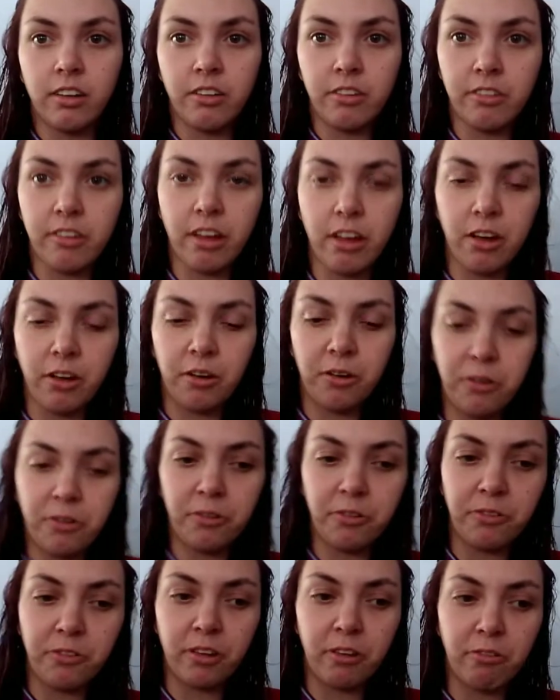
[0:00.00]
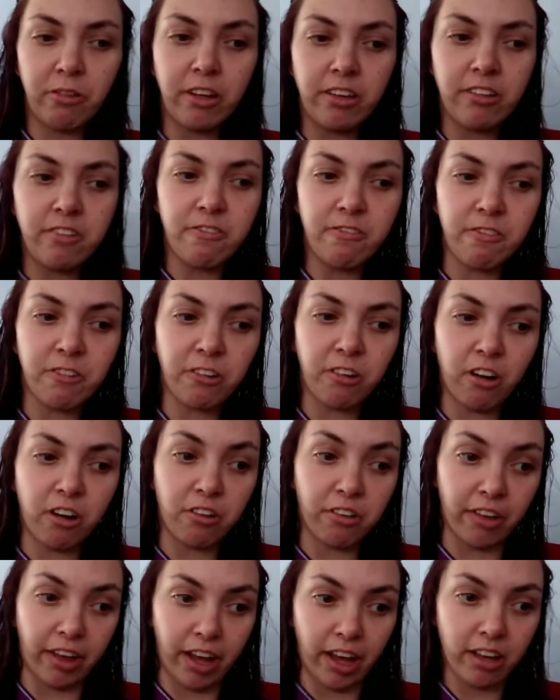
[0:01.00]
So, the reason for
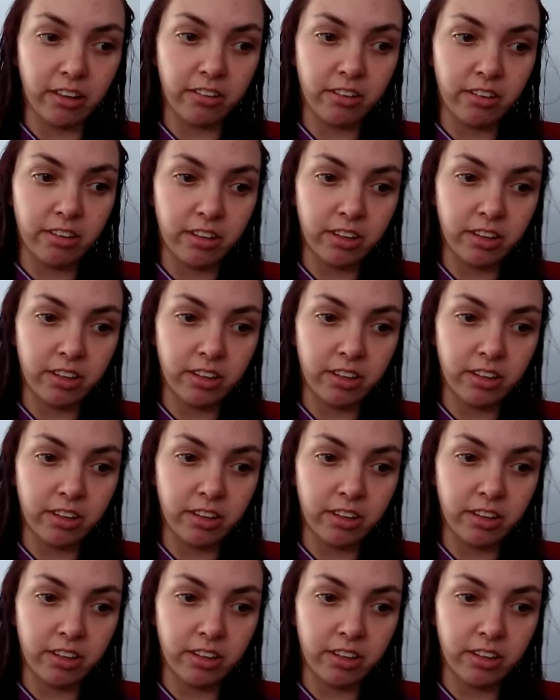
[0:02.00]
all that,